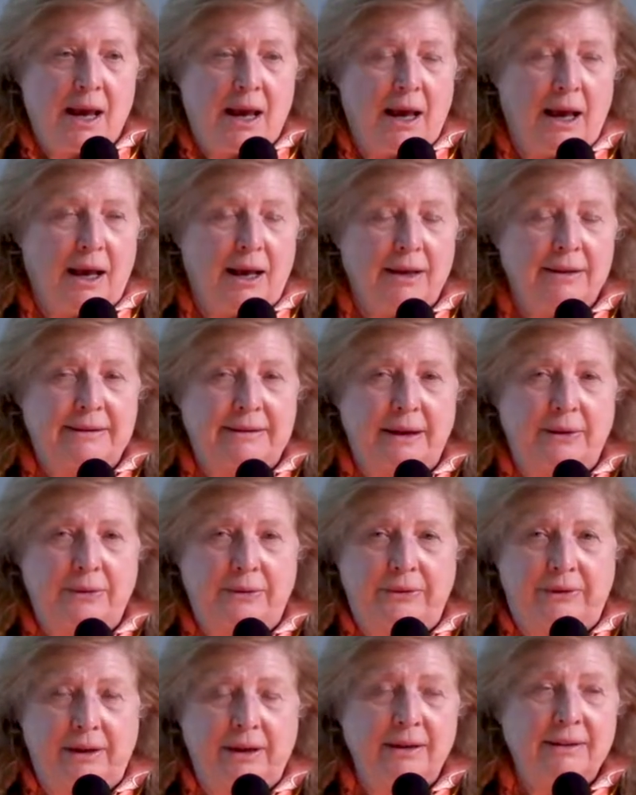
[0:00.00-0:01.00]
uh,
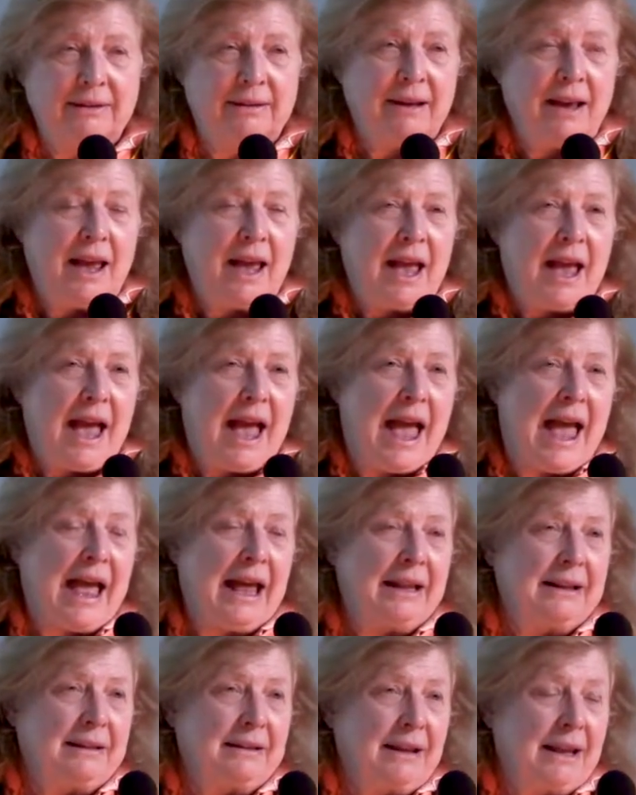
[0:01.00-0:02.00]
associates.
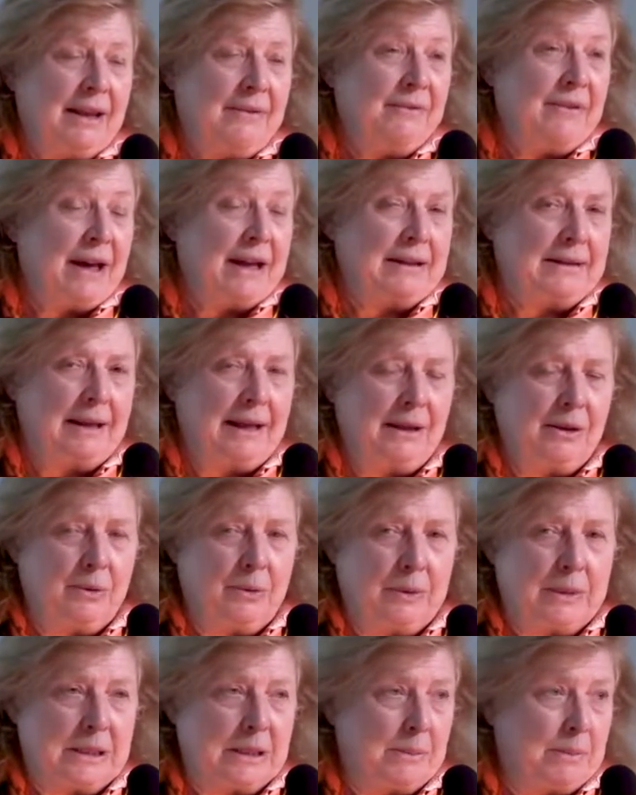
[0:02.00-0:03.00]
And Vatel
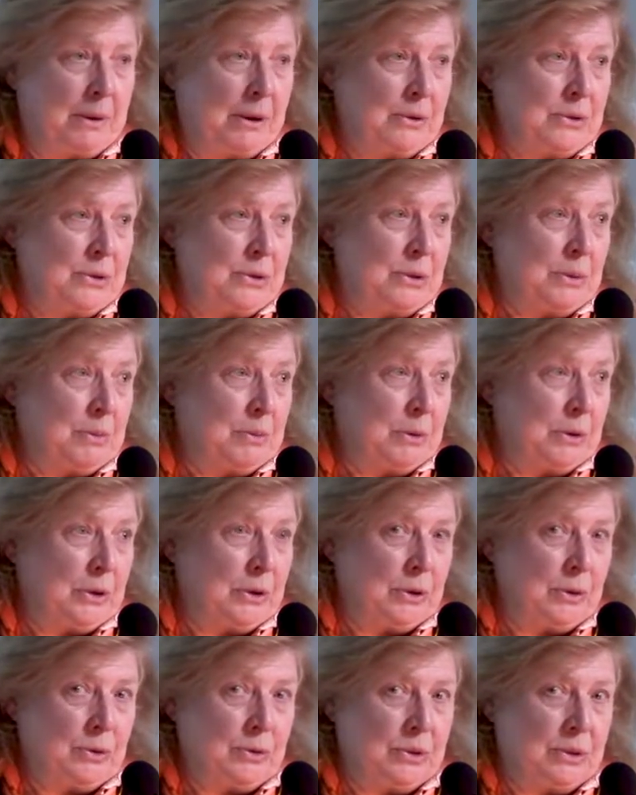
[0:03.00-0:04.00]
was supposed to
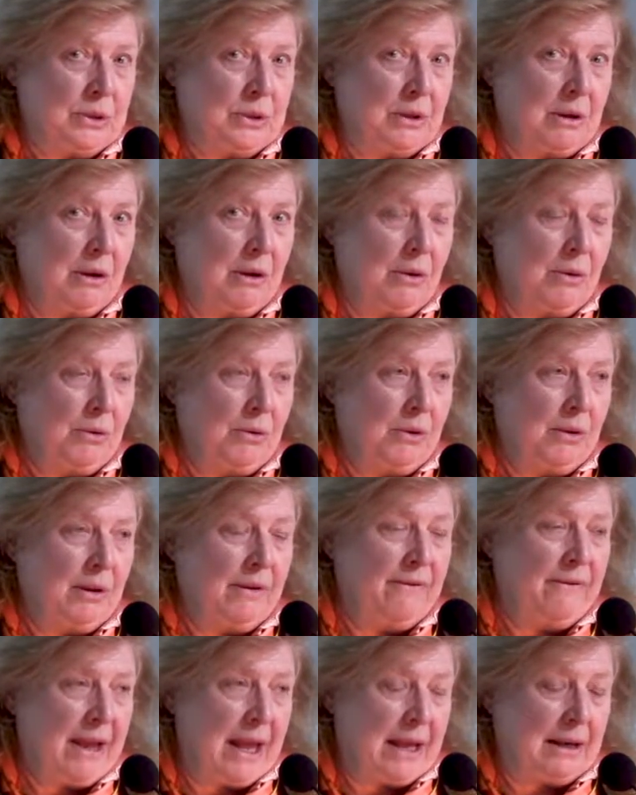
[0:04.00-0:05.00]
produce the whole
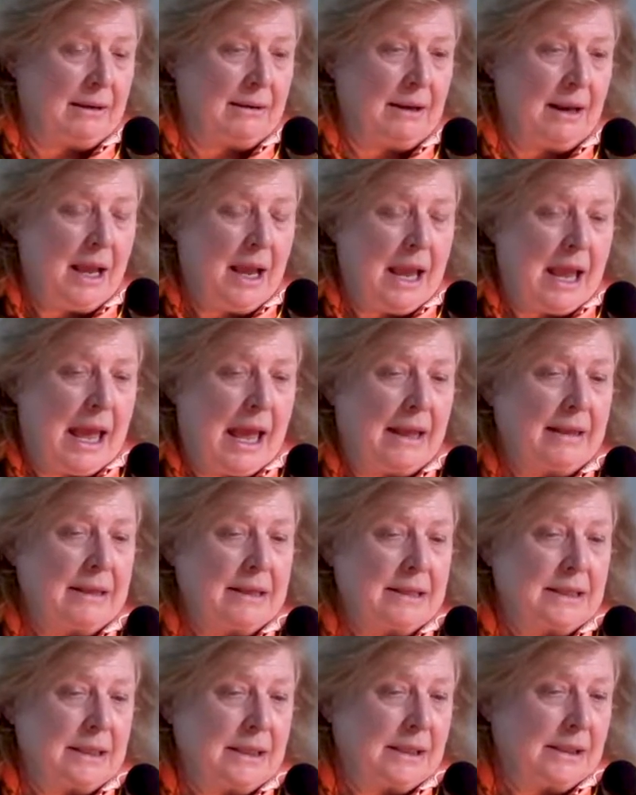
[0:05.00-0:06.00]
event, and
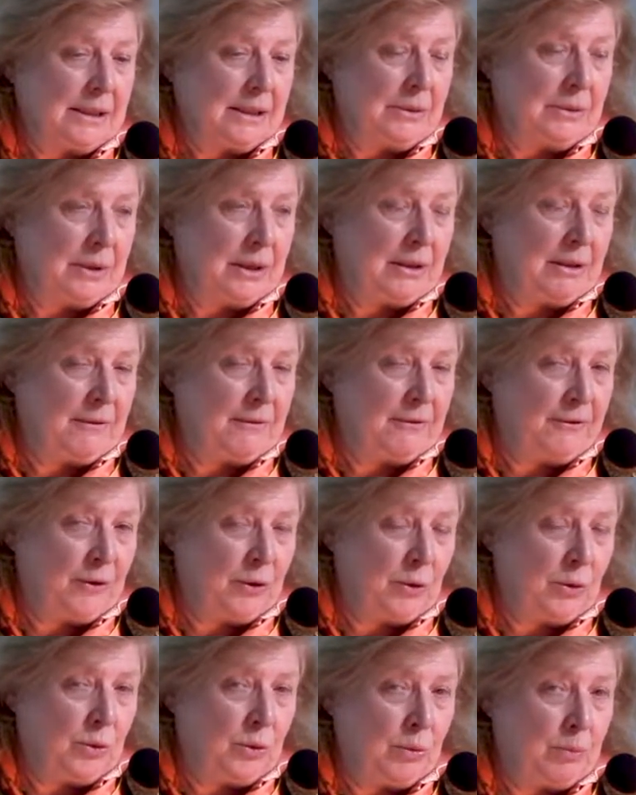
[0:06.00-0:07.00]
this included the
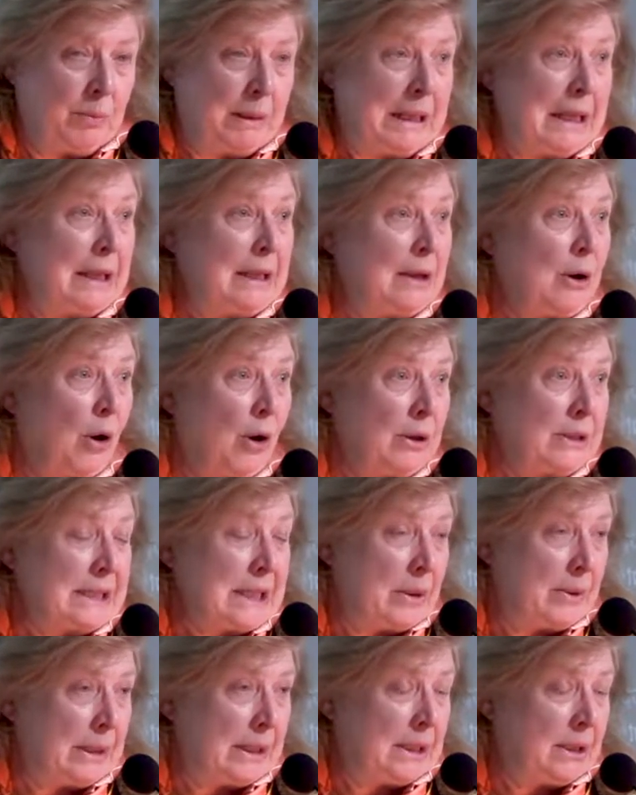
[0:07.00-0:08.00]
food, but it
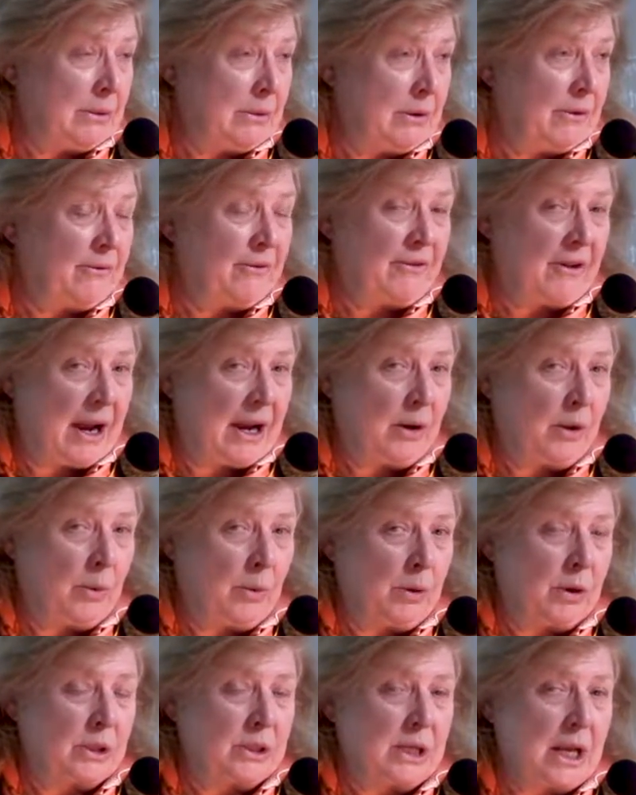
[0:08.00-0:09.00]
also included
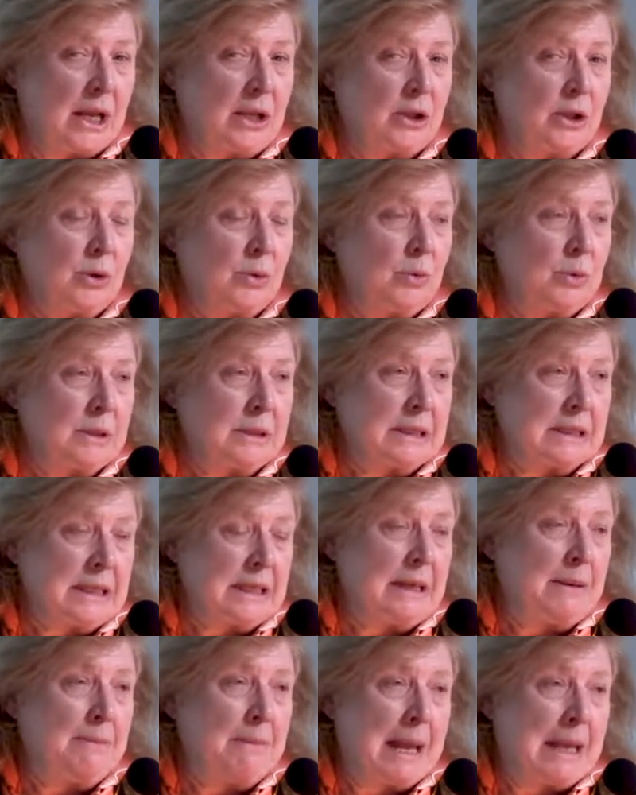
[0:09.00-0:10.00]
fireworks. And you will
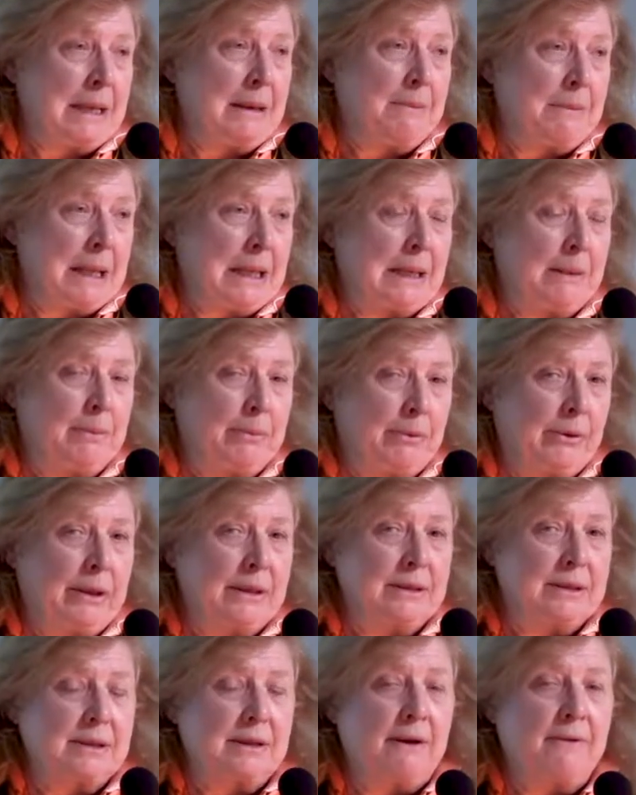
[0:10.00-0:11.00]
see many, many
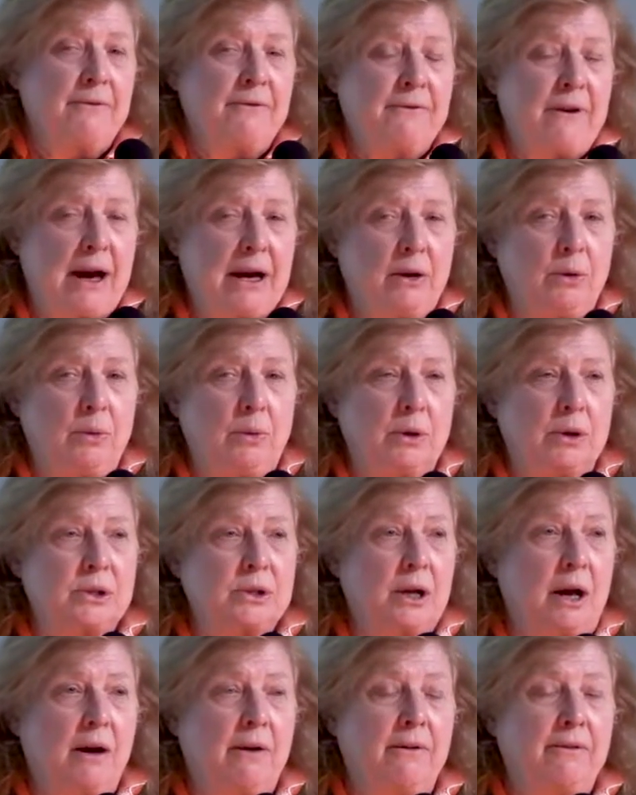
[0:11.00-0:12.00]
prints of
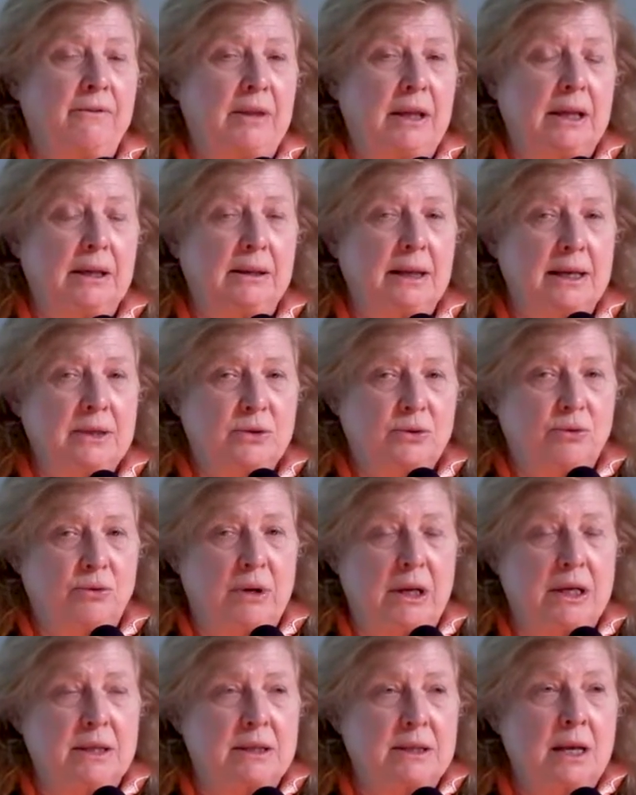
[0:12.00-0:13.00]
fireworks of the
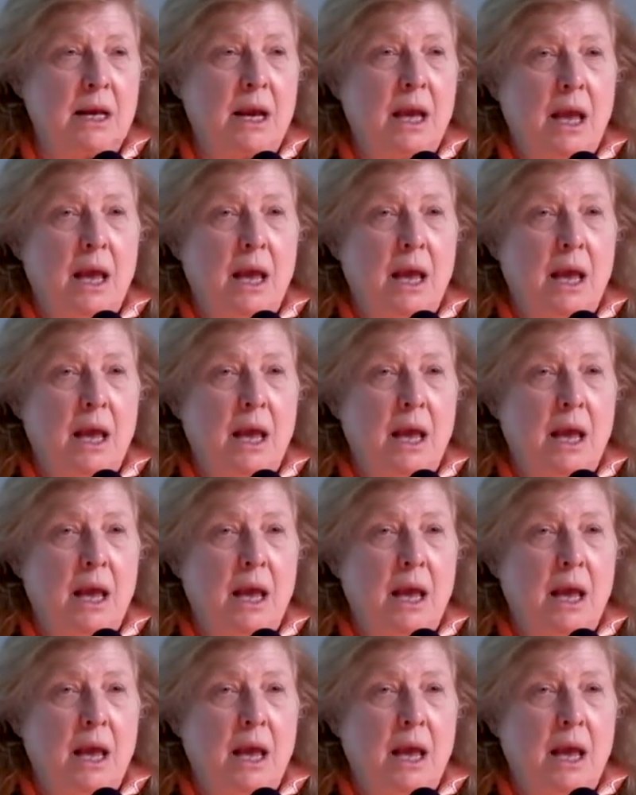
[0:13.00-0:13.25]
illustrious